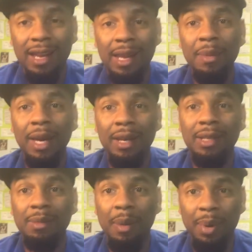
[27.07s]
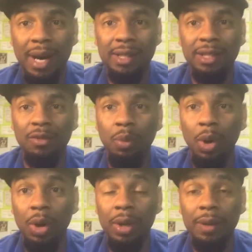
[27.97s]
let me get into my positive
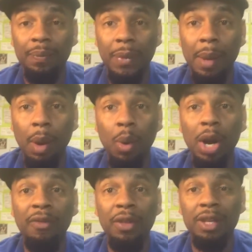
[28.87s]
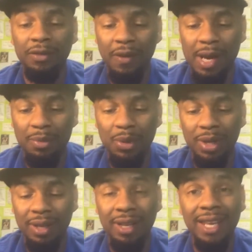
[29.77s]
word. And my word for this fine
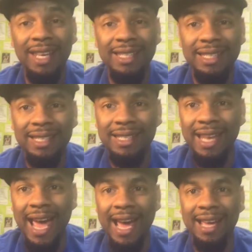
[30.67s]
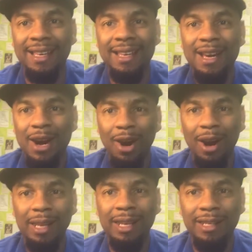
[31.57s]
morning is stack. All
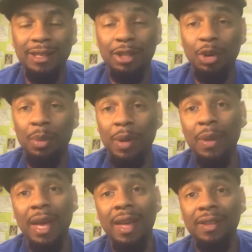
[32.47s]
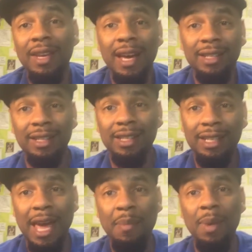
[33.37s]
right, ladies and gentlemen, yes, the
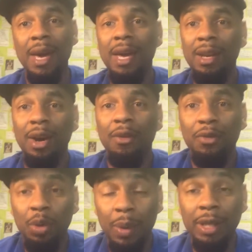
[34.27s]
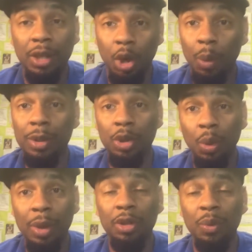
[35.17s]
Stat Man a few weeks ago was
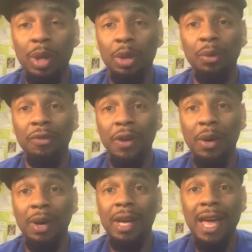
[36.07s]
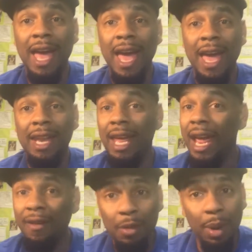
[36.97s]
going through a little funk, and
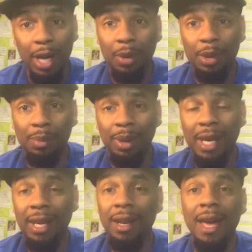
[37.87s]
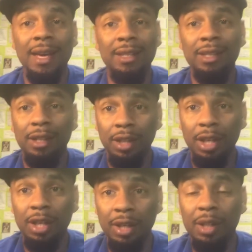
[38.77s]
everybody on the planet has the
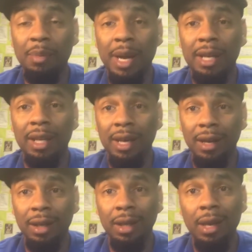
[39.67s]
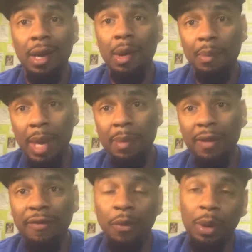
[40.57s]
good, the bad, and the ugly. Maybe
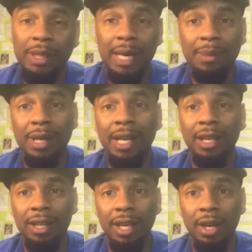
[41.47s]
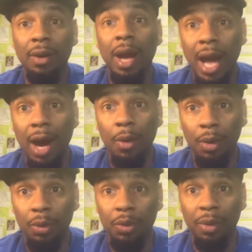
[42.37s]
four times out of the year, I'll
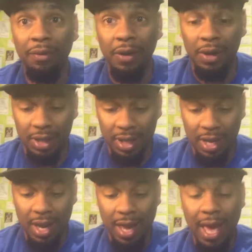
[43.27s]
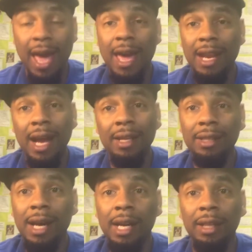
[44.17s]
go through a funk. And I
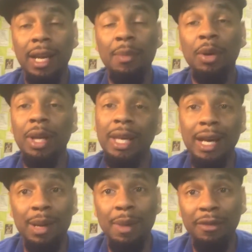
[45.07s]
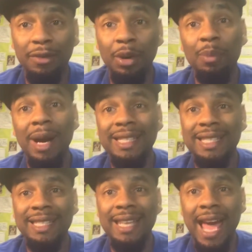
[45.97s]
decided that I'm going to get out of my funk by
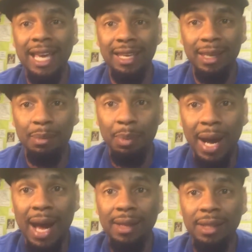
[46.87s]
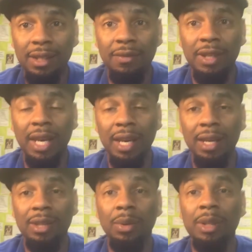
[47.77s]
stacking positive
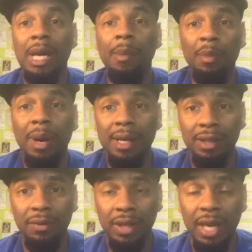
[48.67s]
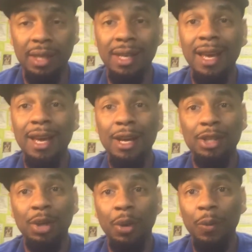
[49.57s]
days on top of positive days.
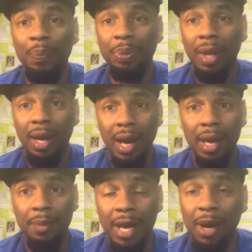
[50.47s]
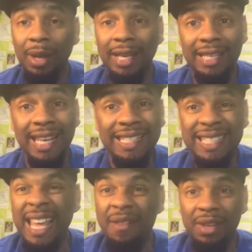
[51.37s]
So I am now like day
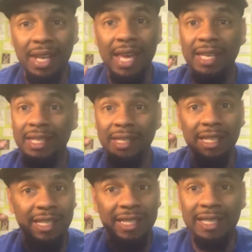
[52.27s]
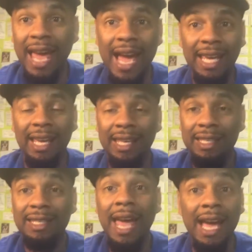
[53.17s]
seven and just stacking and
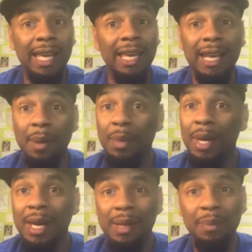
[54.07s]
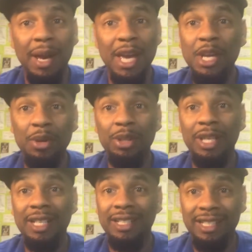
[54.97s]
stacking, and my
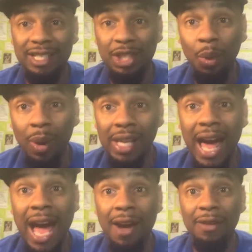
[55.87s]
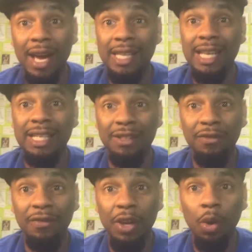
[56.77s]
energy is just so alive, guys. I just
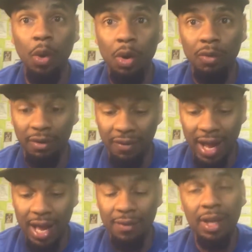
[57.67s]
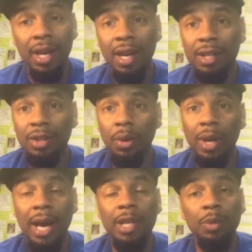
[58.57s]
feel revived. So
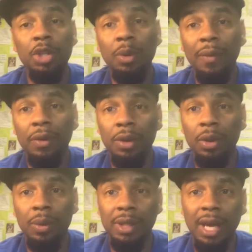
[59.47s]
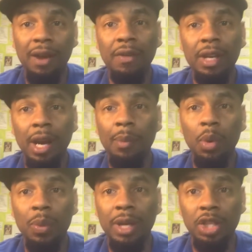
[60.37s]
guys, what you have to do is every
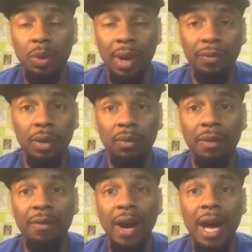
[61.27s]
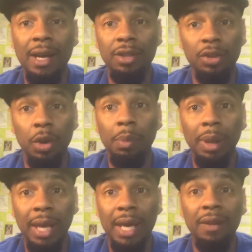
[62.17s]
couple weeks, you have to revise your
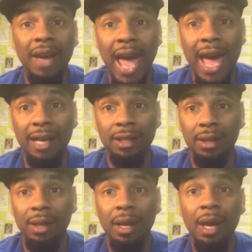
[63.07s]
plan of action.